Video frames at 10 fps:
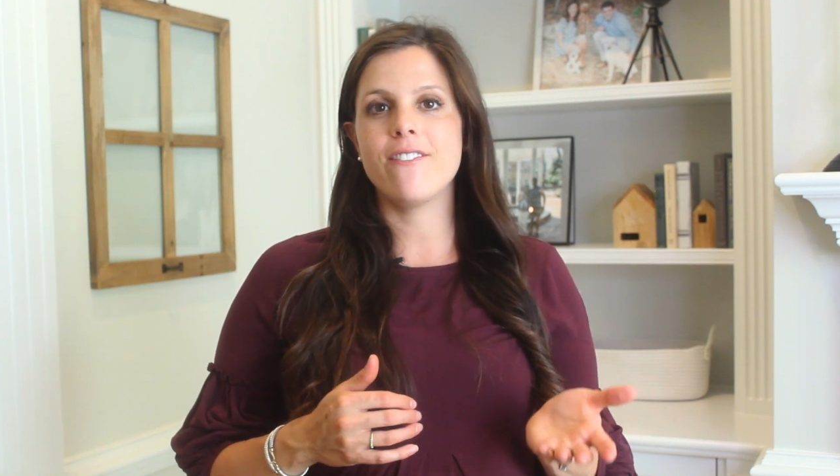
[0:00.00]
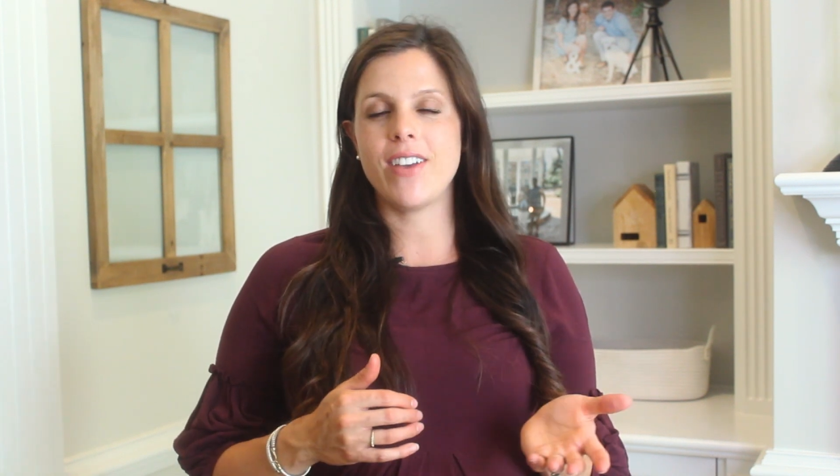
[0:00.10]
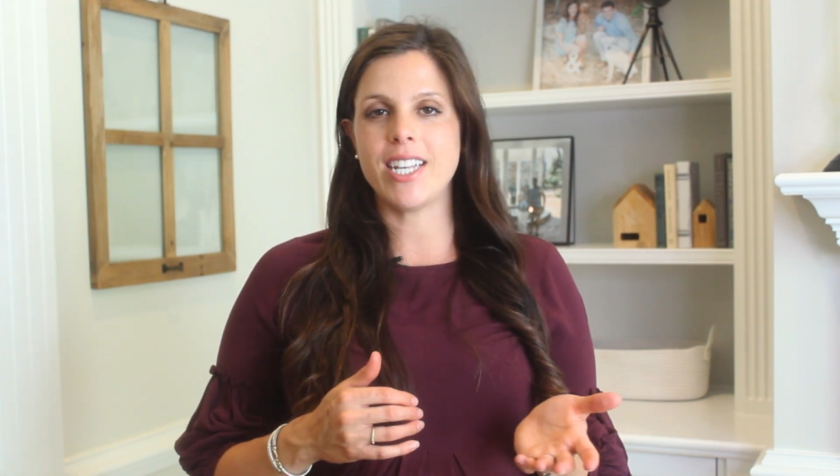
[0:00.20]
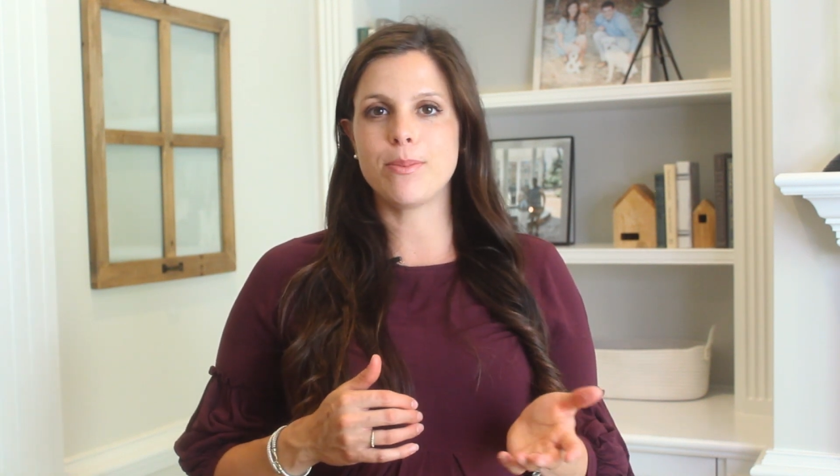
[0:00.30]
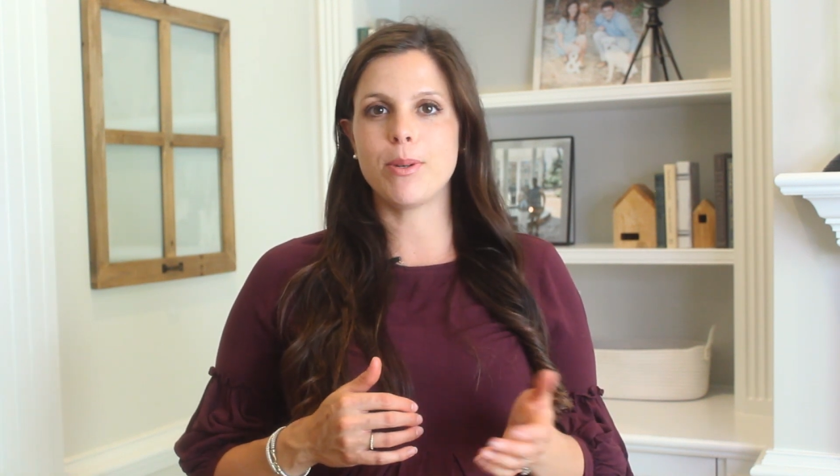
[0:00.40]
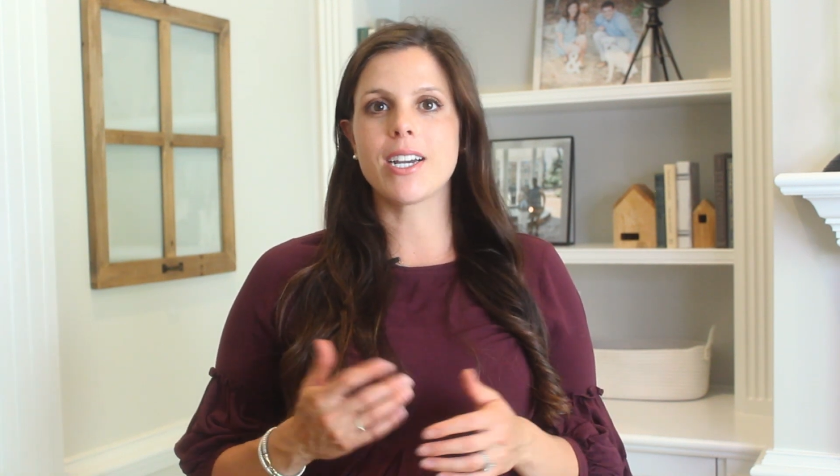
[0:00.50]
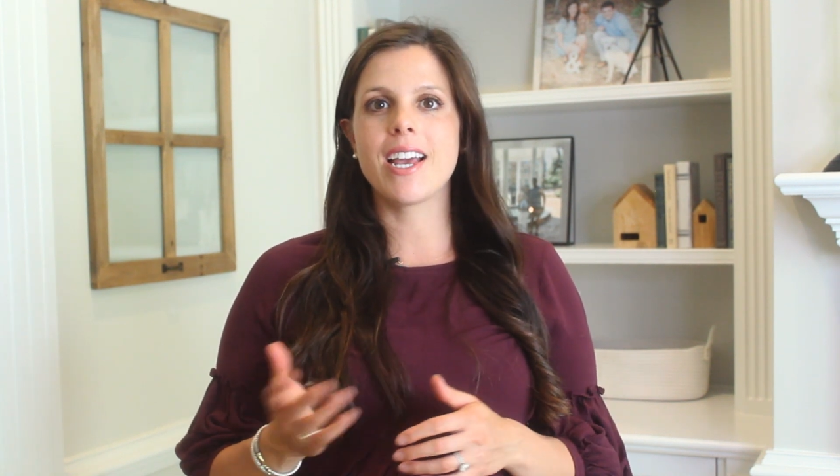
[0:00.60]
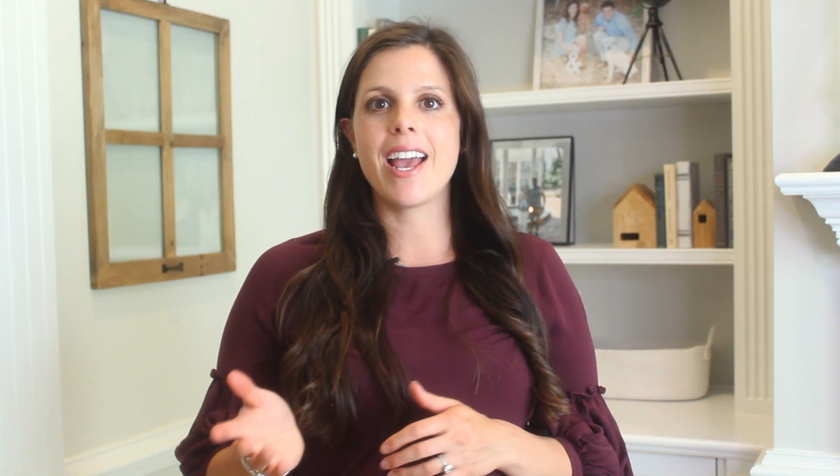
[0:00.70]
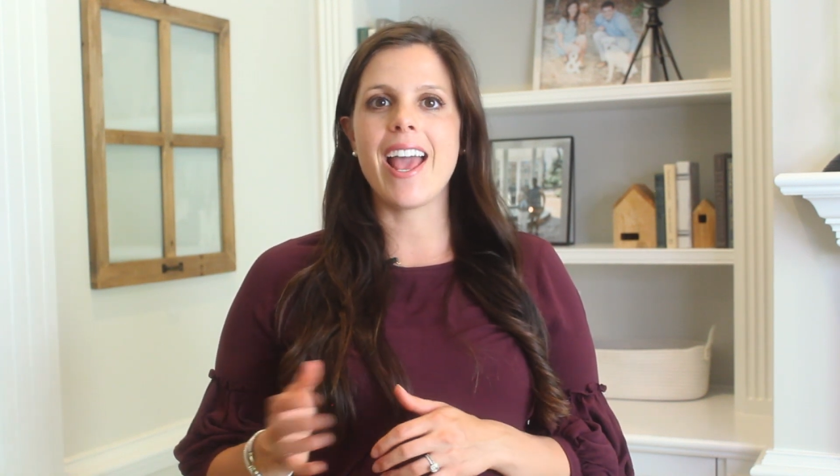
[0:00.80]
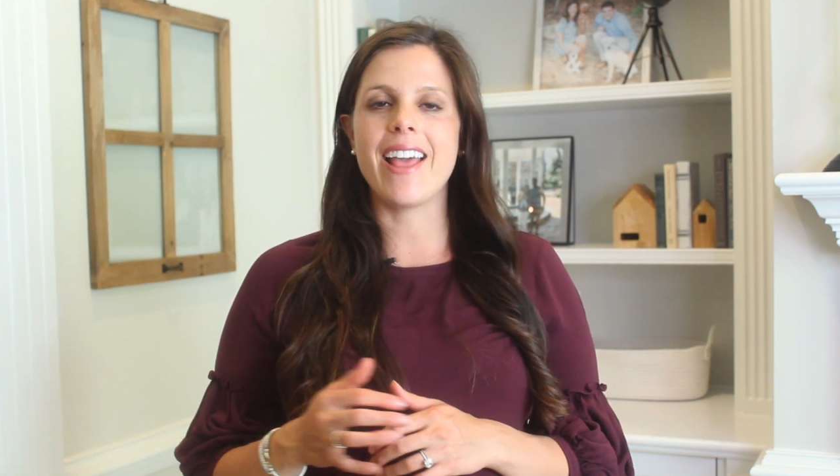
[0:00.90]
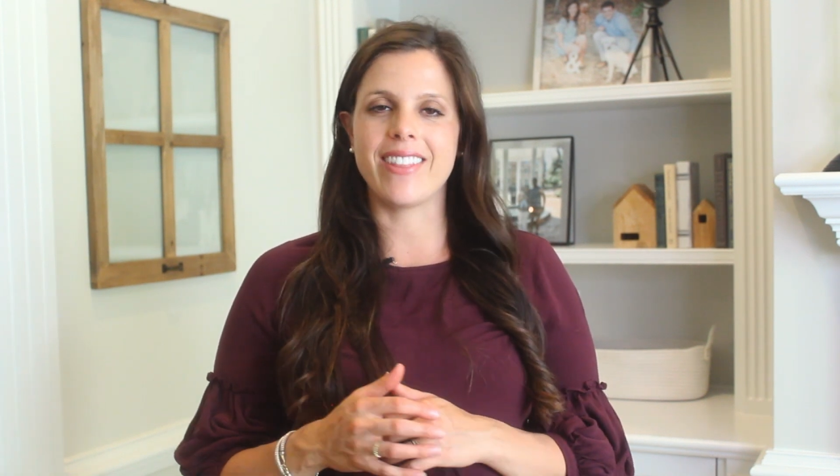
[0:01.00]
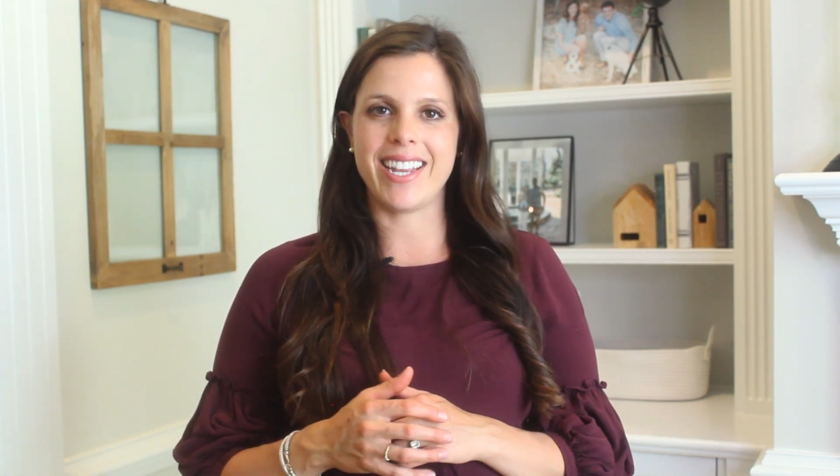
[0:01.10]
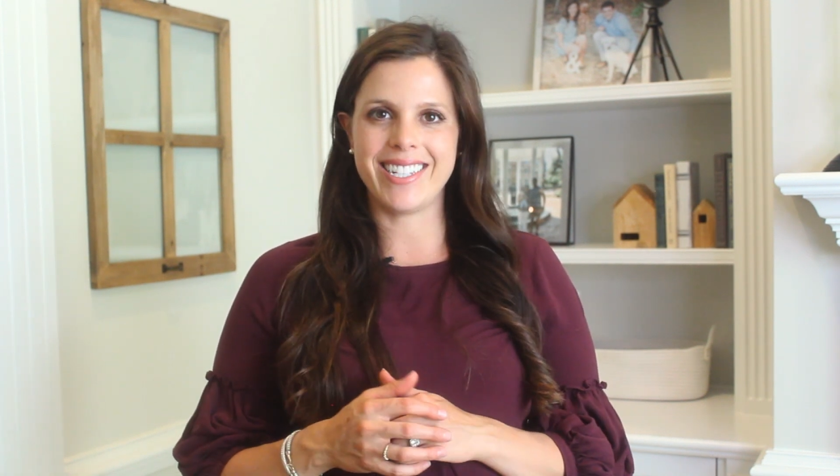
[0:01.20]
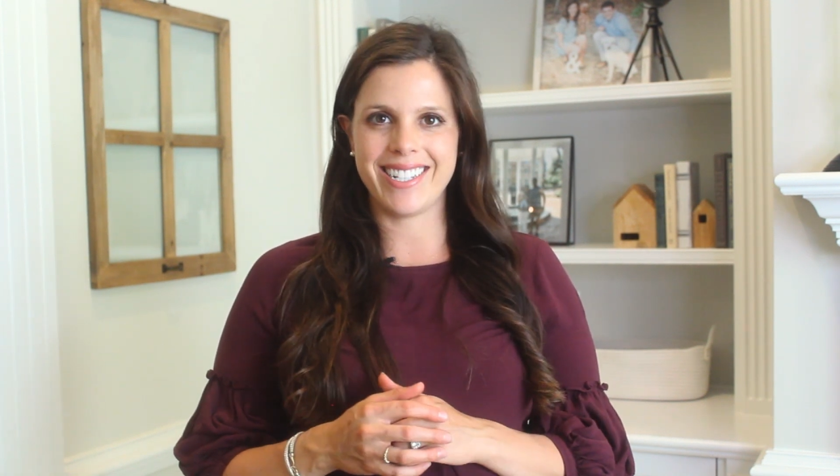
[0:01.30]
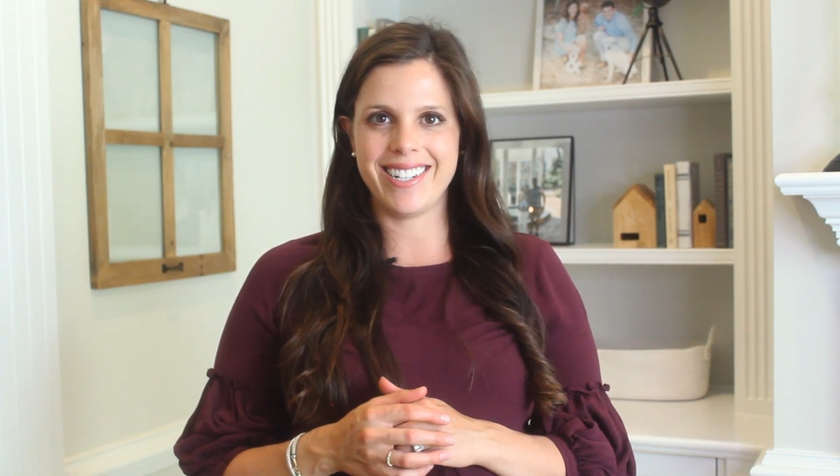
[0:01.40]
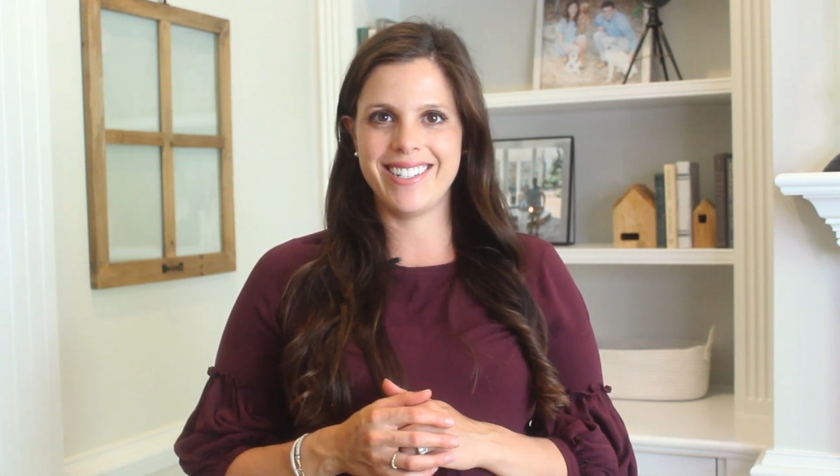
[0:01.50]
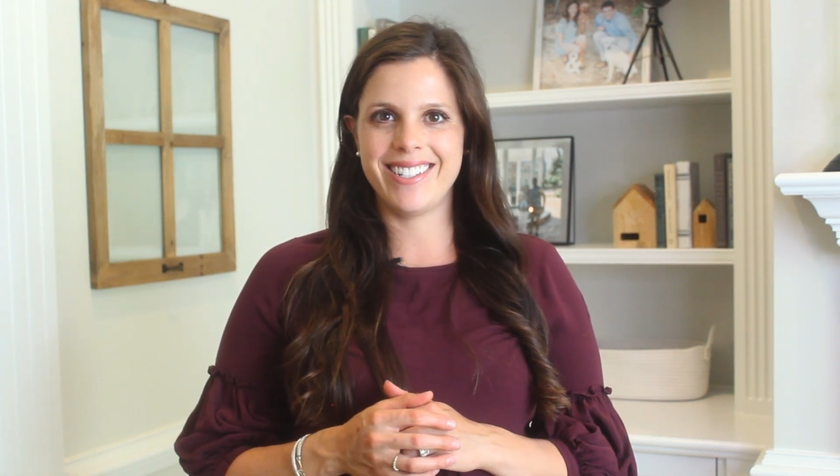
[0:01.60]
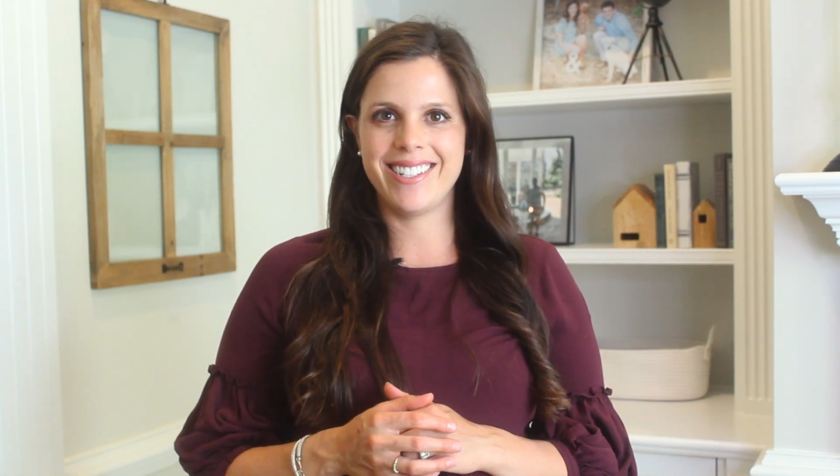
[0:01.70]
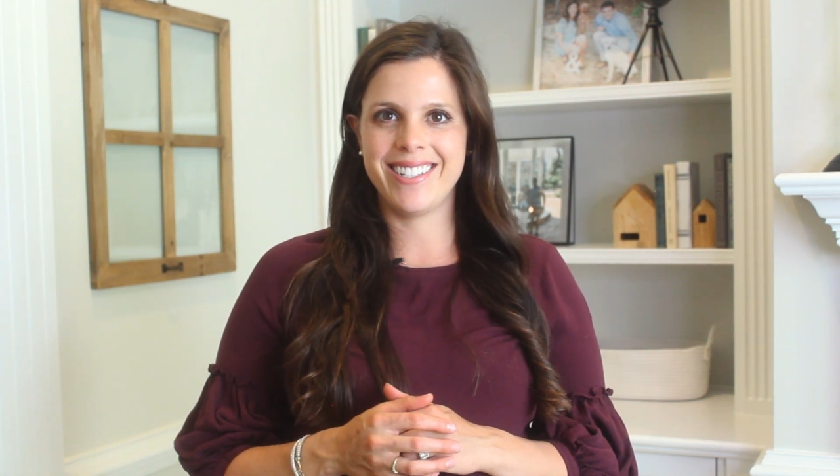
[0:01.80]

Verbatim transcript: Facebook, and LinkedIn.